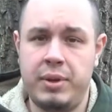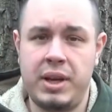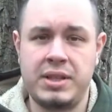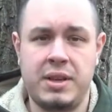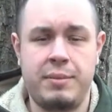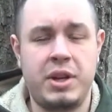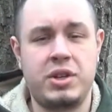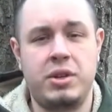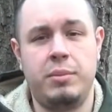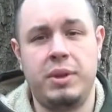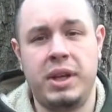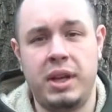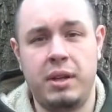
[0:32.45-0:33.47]
But as I
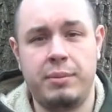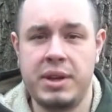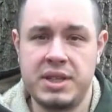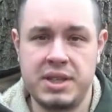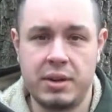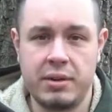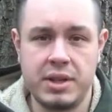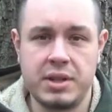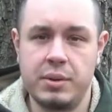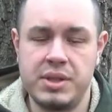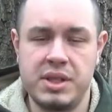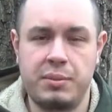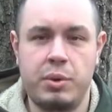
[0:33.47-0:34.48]
mentioned in the beginning of my series
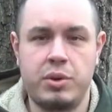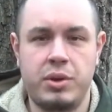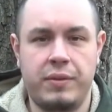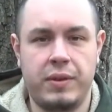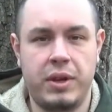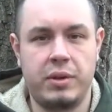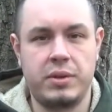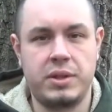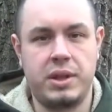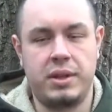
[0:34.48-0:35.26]
doing Zippo trick videos,